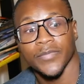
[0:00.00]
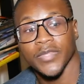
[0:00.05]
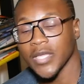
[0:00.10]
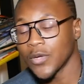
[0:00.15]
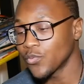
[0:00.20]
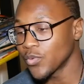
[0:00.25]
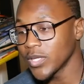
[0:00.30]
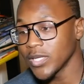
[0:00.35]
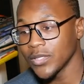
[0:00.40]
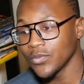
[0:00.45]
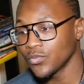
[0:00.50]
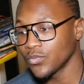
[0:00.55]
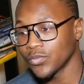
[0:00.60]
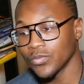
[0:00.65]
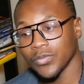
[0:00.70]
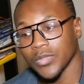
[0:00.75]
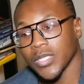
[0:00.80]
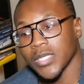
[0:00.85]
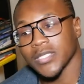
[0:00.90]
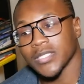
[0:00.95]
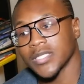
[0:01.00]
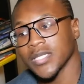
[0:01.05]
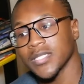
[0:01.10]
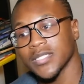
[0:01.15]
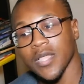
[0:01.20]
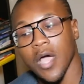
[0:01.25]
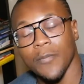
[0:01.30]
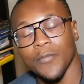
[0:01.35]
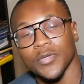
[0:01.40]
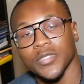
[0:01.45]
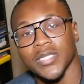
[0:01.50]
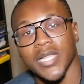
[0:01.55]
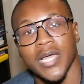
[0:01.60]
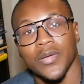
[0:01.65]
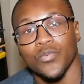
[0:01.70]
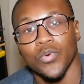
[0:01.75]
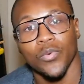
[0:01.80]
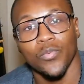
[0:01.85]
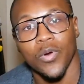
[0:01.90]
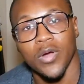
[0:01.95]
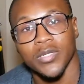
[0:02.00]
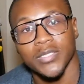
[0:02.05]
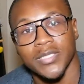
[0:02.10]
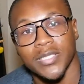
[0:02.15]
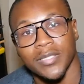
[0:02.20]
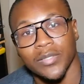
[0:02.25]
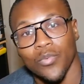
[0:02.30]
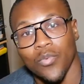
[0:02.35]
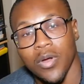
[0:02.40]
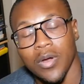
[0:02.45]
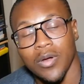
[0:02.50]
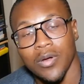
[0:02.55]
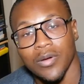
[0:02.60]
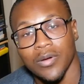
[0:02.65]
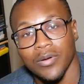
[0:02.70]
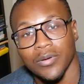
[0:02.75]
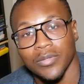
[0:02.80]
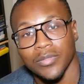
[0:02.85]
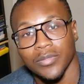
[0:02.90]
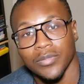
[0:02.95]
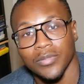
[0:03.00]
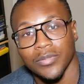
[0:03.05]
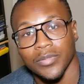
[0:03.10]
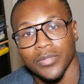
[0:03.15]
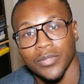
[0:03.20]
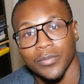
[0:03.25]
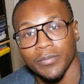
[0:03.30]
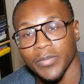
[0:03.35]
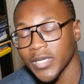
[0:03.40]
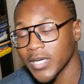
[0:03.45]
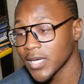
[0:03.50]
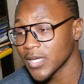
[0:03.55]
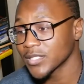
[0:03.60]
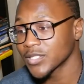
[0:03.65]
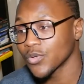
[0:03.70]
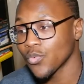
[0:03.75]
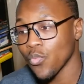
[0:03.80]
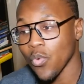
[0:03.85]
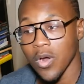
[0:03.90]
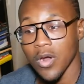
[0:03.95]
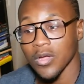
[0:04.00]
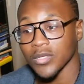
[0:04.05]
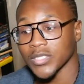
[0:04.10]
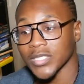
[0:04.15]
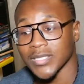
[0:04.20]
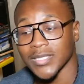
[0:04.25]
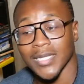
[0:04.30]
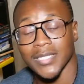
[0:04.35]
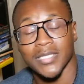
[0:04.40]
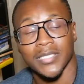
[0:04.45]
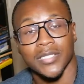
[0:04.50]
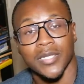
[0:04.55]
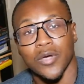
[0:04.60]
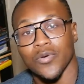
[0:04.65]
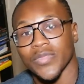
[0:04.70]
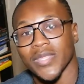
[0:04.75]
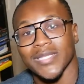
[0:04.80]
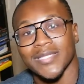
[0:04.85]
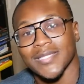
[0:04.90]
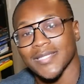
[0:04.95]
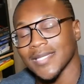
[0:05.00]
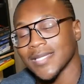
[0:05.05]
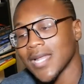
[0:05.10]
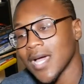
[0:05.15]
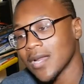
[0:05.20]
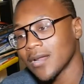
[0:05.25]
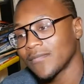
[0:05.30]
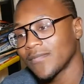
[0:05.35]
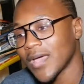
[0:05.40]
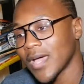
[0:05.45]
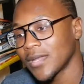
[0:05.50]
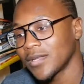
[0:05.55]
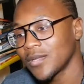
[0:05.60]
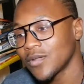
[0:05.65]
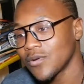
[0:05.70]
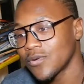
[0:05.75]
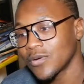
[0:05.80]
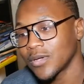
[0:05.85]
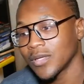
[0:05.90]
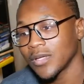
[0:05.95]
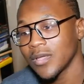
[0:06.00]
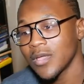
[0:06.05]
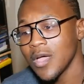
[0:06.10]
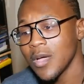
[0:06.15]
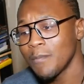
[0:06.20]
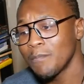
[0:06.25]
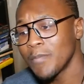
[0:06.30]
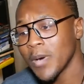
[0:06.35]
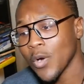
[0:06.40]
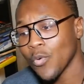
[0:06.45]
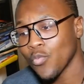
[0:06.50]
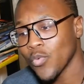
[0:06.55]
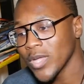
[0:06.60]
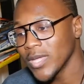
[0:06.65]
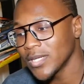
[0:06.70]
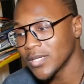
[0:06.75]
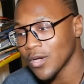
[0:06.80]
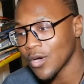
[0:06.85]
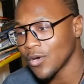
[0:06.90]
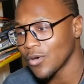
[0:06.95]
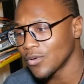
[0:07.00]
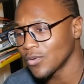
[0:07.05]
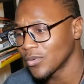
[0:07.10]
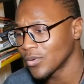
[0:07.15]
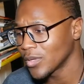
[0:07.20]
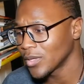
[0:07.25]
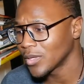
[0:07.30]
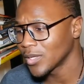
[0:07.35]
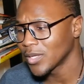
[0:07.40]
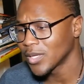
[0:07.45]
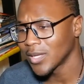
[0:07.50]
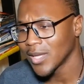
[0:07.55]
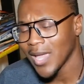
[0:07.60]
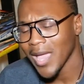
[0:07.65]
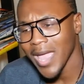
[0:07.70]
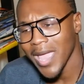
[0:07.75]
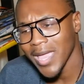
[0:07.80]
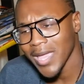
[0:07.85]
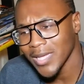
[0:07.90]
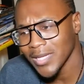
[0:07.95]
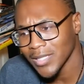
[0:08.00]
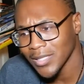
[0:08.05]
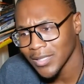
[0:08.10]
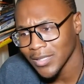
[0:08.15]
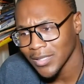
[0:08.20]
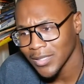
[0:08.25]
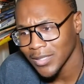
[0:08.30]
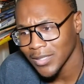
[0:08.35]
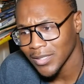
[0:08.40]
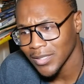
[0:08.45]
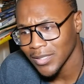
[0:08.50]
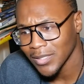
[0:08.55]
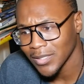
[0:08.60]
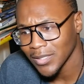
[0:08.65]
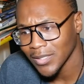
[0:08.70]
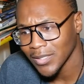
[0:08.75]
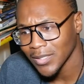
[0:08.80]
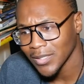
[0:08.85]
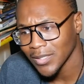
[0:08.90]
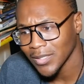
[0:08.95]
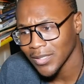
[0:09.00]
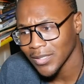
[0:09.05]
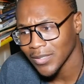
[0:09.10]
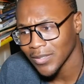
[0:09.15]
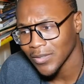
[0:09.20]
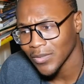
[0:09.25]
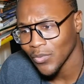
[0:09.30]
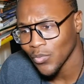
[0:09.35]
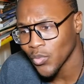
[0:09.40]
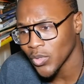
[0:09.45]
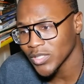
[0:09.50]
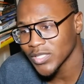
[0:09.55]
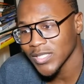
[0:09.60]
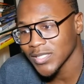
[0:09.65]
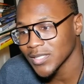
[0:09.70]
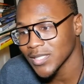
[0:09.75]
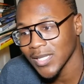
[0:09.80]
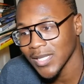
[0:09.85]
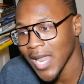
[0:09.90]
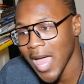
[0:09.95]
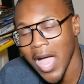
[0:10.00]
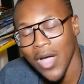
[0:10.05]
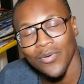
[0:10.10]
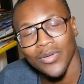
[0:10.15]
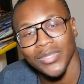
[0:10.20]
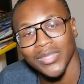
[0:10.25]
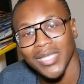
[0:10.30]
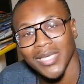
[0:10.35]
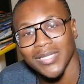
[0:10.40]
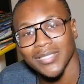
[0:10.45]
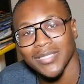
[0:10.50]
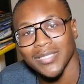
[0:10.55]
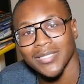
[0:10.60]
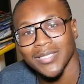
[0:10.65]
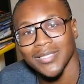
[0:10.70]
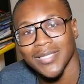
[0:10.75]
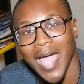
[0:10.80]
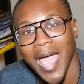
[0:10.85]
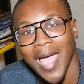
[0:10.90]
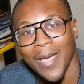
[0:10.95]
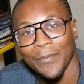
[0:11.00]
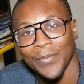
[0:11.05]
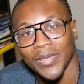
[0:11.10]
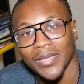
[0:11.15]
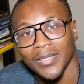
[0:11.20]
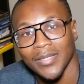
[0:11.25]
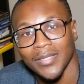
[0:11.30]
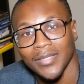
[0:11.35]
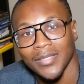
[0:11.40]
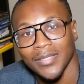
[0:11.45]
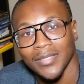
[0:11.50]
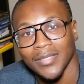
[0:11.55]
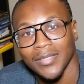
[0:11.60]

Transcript: then we it's, it's almost like we're worse than the world because the world just doesn't know. They sin out of not knowing. But we know, and we're just allowing things to just happen.